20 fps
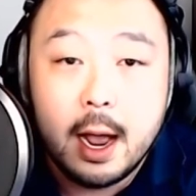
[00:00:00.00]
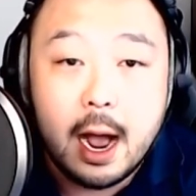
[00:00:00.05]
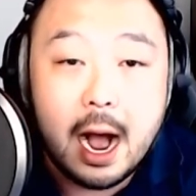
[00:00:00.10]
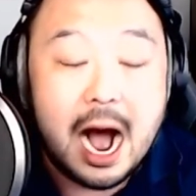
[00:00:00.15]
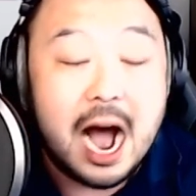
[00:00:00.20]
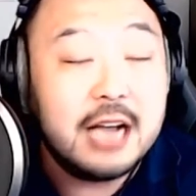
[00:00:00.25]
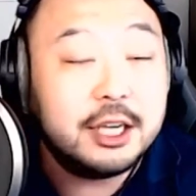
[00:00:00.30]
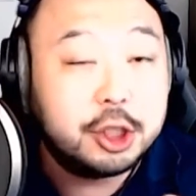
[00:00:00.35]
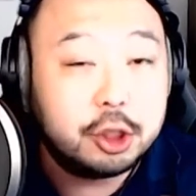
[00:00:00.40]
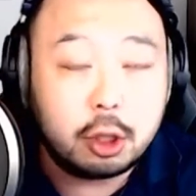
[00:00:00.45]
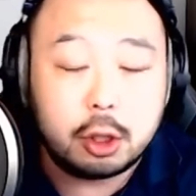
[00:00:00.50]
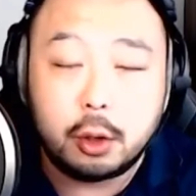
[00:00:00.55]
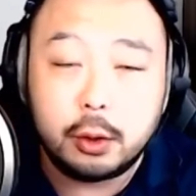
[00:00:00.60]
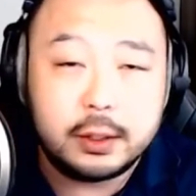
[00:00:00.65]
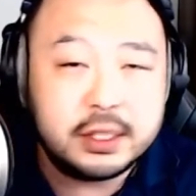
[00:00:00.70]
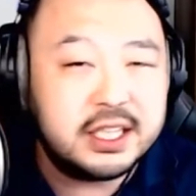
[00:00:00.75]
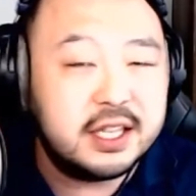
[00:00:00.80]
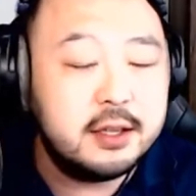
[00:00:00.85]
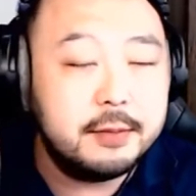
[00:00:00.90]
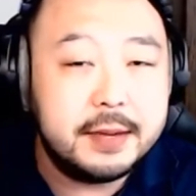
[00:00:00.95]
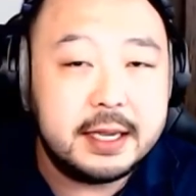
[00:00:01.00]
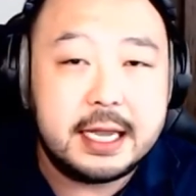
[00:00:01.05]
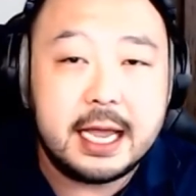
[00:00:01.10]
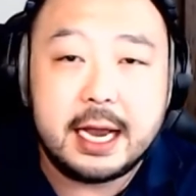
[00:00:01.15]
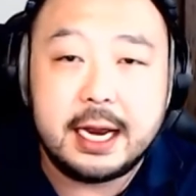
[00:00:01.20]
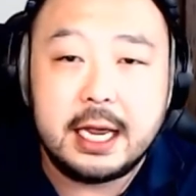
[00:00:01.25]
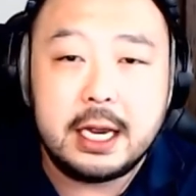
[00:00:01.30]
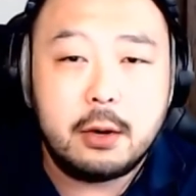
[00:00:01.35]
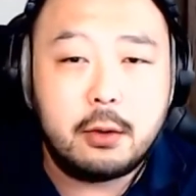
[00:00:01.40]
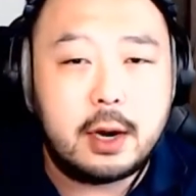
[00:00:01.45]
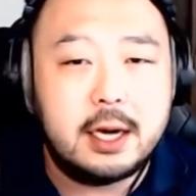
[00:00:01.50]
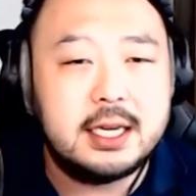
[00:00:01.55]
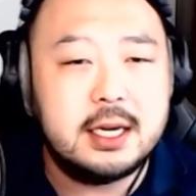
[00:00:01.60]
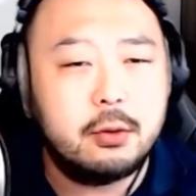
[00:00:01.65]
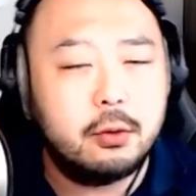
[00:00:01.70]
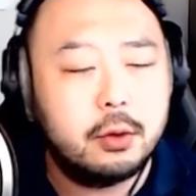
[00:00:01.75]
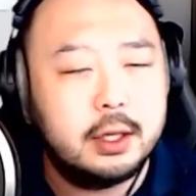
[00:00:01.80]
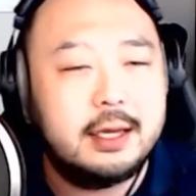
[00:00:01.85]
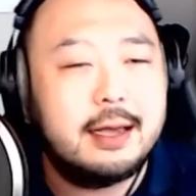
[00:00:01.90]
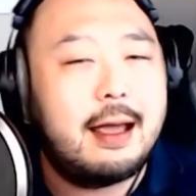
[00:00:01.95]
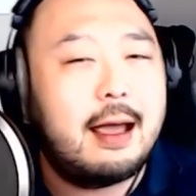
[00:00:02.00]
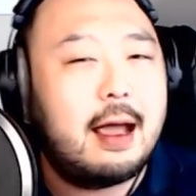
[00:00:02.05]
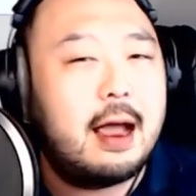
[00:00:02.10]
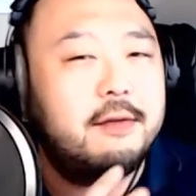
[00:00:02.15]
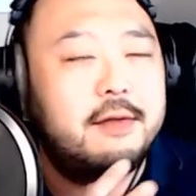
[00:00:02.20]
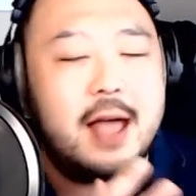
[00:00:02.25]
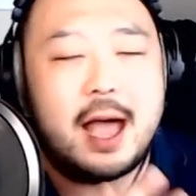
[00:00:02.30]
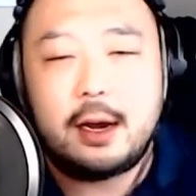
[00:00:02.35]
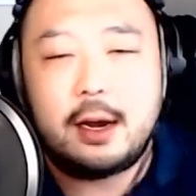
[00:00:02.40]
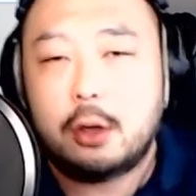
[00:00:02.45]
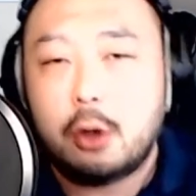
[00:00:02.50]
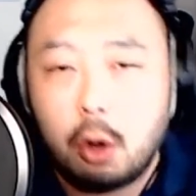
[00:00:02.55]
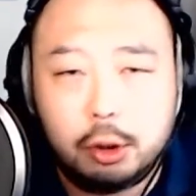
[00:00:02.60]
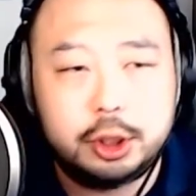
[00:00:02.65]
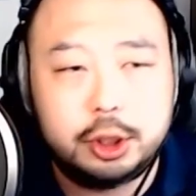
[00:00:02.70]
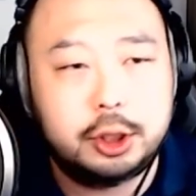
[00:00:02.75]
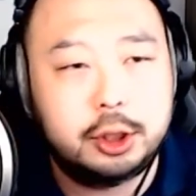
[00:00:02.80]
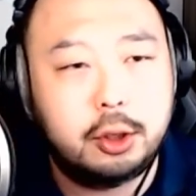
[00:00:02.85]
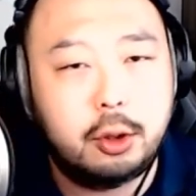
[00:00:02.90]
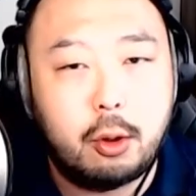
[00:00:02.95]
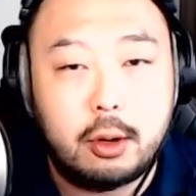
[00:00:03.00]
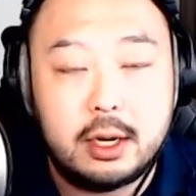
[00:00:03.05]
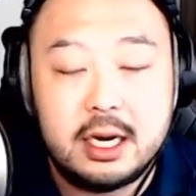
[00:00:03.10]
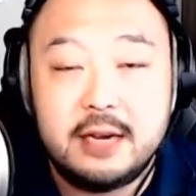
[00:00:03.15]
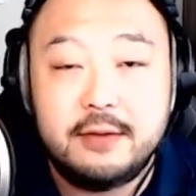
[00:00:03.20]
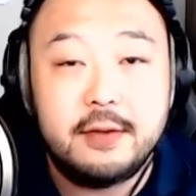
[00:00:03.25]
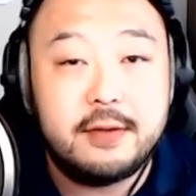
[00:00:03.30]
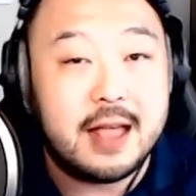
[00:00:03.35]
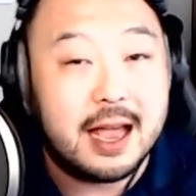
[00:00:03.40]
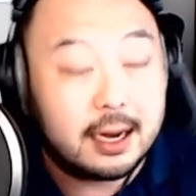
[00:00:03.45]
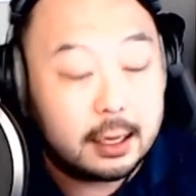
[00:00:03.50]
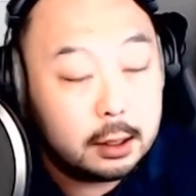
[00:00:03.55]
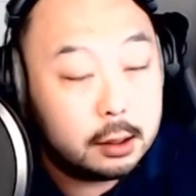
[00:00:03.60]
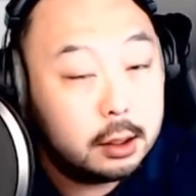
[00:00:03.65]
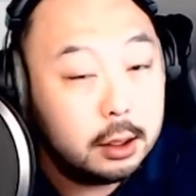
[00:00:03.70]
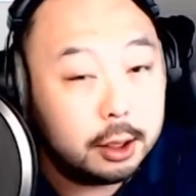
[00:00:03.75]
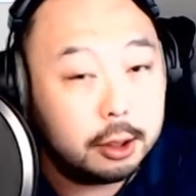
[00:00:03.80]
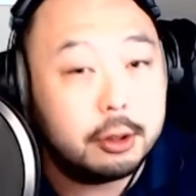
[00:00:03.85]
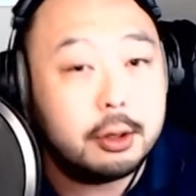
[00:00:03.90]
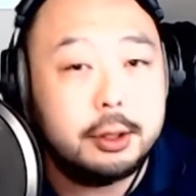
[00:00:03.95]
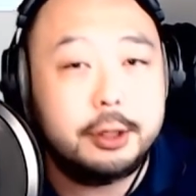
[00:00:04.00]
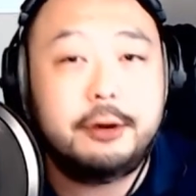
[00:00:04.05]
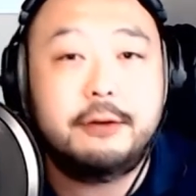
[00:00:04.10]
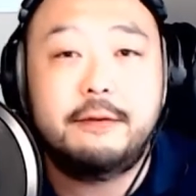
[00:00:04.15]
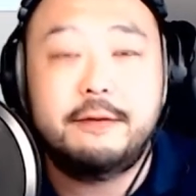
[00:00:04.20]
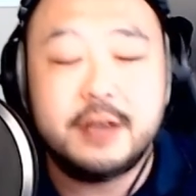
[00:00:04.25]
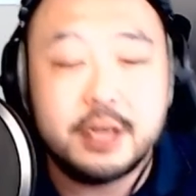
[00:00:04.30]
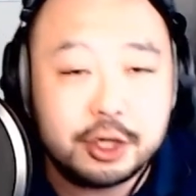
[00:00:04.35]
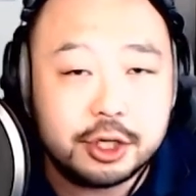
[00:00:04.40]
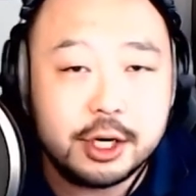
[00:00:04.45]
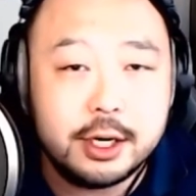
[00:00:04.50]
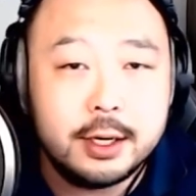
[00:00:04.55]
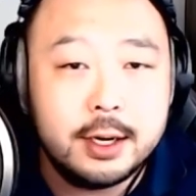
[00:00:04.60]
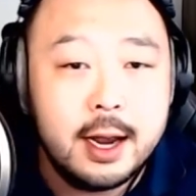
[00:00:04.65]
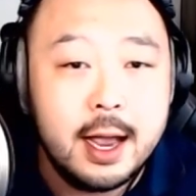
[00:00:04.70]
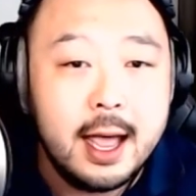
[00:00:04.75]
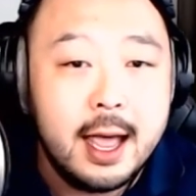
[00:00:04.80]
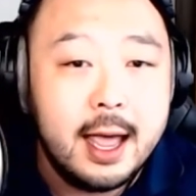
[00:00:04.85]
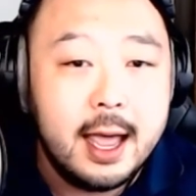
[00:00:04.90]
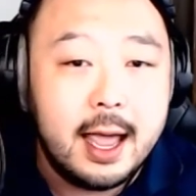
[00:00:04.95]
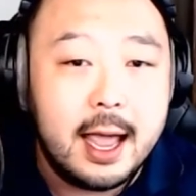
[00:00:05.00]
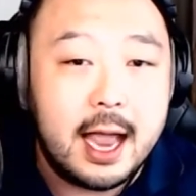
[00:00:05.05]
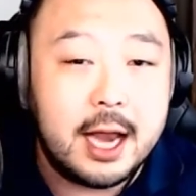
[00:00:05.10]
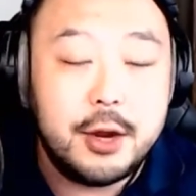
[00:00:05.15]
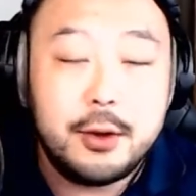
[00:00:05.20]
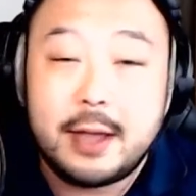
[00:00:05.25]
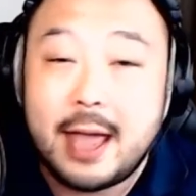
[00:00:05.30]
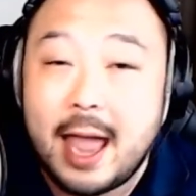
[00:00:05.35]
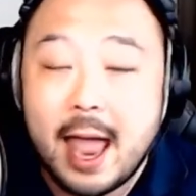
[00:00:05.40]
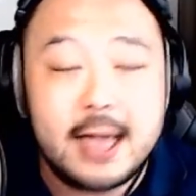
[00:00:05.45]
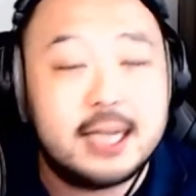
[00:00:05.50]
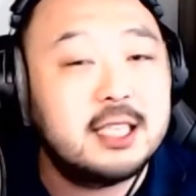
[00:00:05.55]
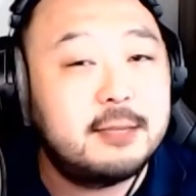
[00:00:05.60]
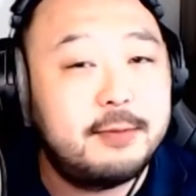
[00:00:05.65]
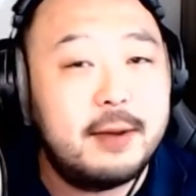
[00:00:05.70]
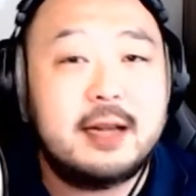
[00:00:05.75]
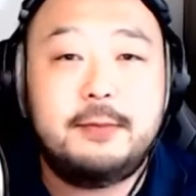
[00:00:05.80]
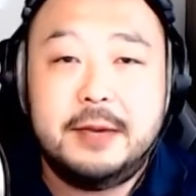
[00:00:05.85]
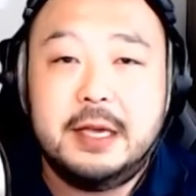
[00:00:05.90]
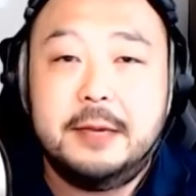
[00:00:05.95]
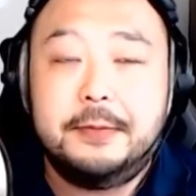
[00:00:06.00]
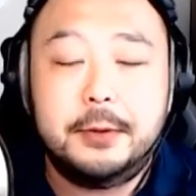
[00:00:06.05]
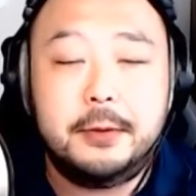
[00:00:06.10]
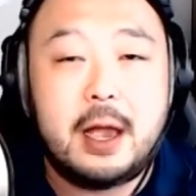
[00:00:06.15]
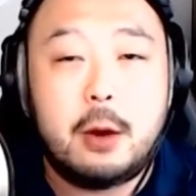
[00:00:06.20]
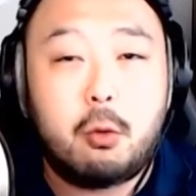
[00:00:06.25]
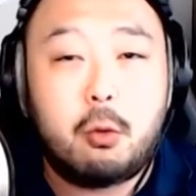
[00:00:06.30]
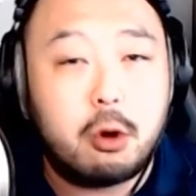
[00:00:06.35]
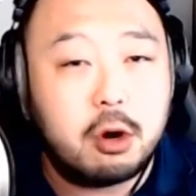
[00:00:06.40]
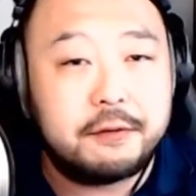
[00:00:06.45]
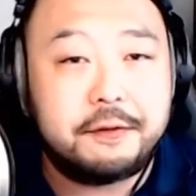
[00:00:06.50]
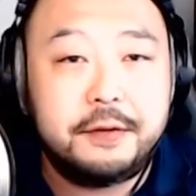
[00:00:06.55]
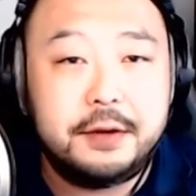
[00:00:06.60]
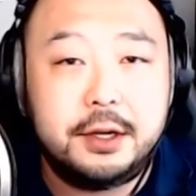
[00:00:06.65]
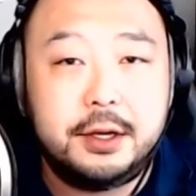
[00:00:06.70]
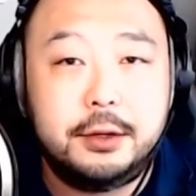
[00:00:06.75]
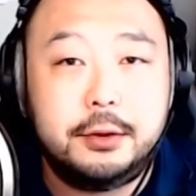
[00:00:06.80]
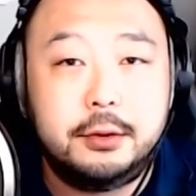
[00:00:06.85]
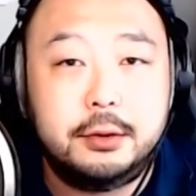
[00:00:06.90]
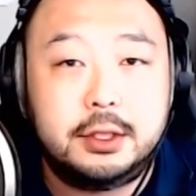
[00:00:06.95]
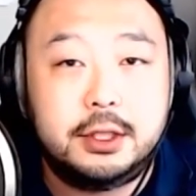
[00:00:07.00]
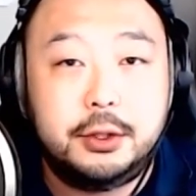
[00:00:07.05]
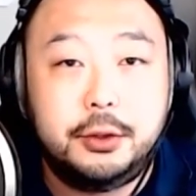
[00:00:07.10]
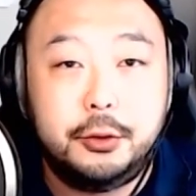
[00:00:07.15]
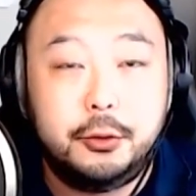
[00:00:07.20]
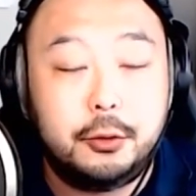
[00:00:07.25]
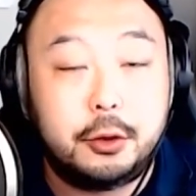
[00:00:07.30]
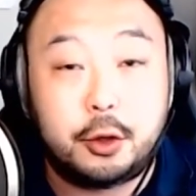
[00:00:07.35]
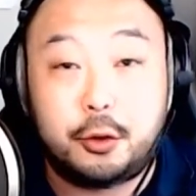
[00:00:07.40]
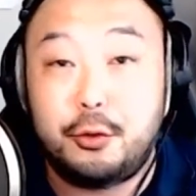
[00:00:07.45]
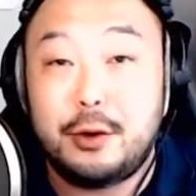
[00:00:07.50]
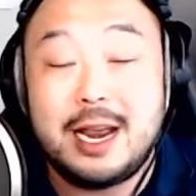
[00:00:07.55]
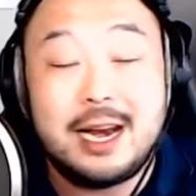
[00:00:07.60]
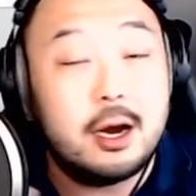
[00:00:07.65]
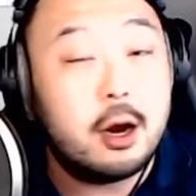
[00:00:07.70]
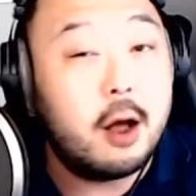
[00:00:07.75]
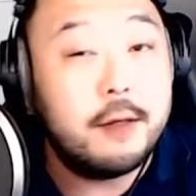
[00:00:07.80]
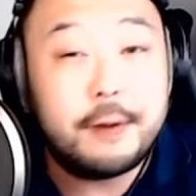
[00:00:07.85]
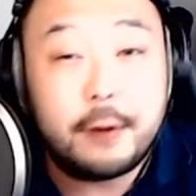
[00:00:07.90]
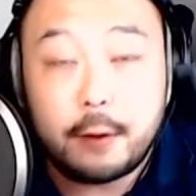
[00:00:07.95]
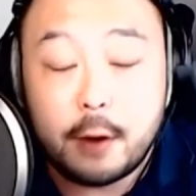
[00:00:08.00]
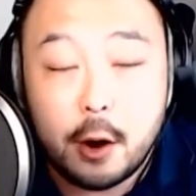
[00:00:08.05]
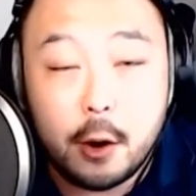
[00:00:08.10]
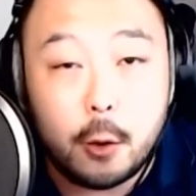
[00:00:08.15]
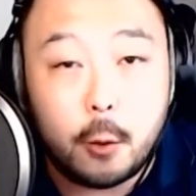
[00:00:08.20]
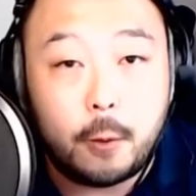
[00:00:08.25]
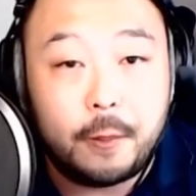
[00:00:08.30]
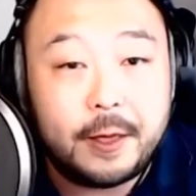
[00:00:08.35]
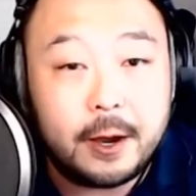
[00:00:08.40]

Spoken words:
I struggled with this in the beginning where I didn't really have that culture or even that clear vision, and you can't expect people that work for you to create it on their own.